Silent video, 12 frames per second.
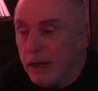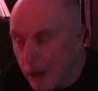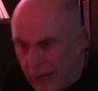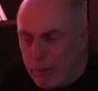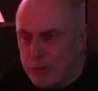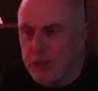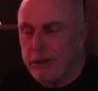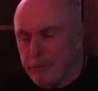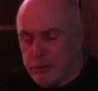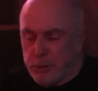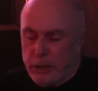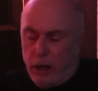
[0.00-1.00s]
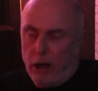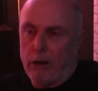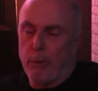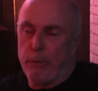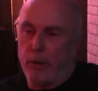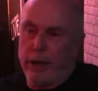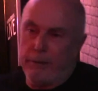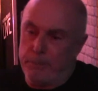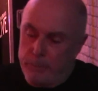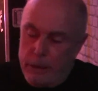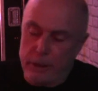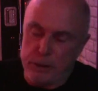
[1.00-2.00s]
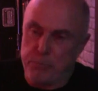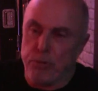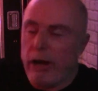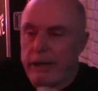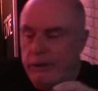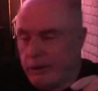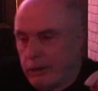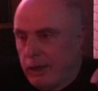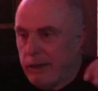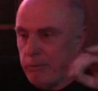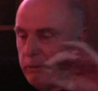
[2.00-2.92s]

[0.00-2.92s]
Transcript: And that was the difference between Harlow and Brighton, because Brighton,